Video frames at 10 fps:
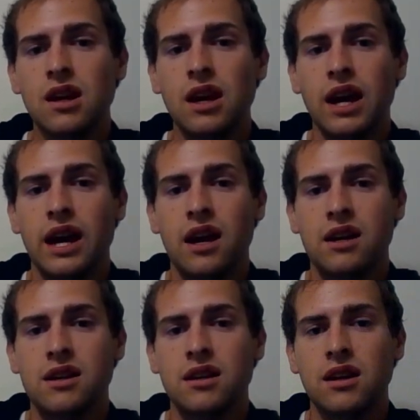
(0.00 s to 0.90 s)

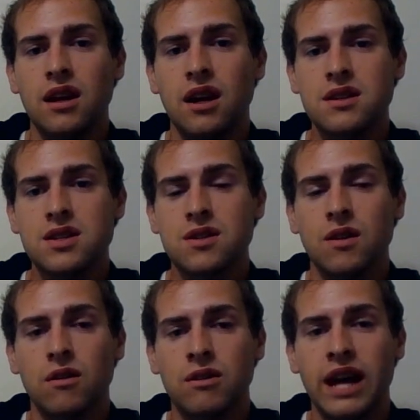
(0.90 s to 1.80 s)
And
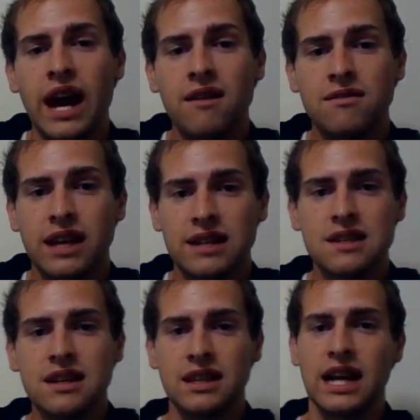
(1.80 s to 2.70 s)
so yeah, that's
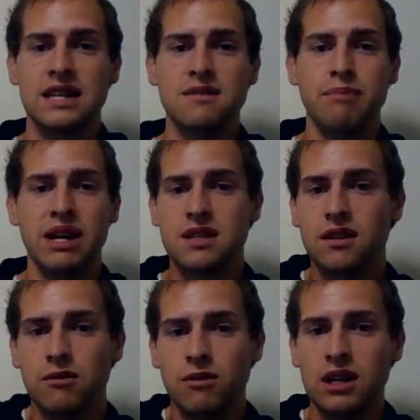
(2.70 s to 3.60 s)
it. That's
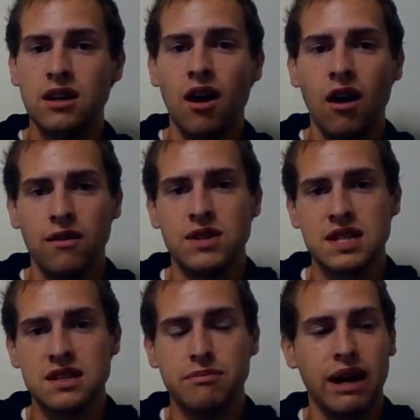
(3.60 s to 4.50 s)
basically what all of this
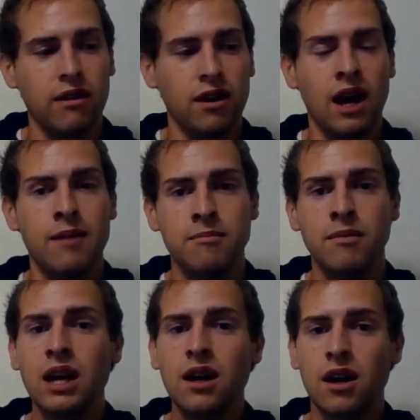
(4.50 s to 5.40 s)
is about. I'm
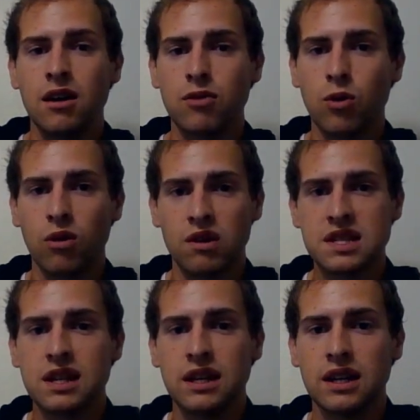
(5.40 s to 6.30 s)
of course
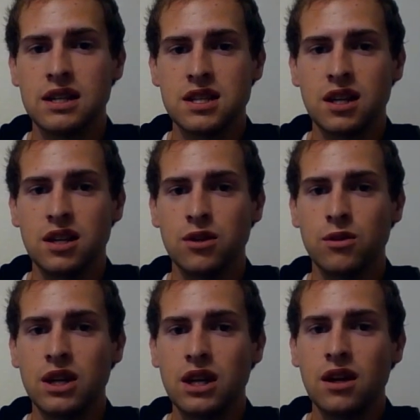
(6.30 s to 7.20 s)
going to continue
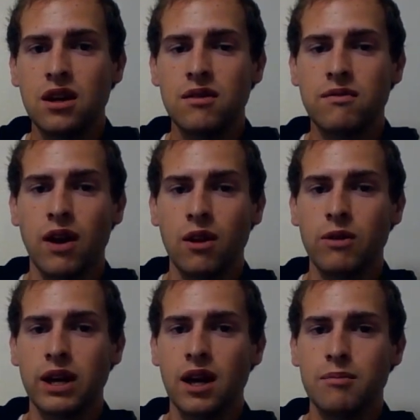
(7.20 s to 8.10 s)

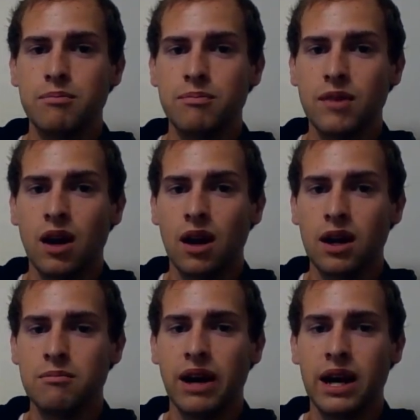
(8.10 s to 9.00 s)
following up
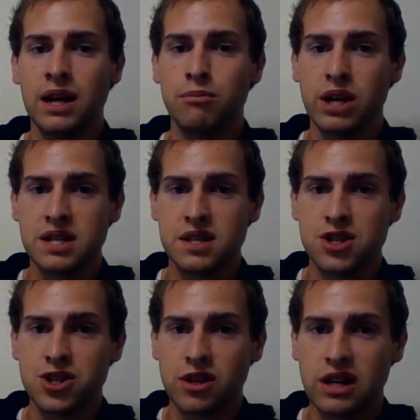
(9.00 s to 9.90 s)
on my braces
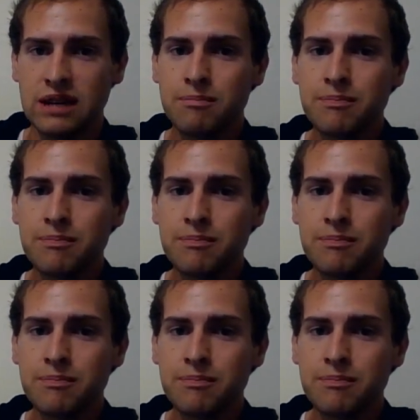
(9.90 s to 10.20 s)
journey,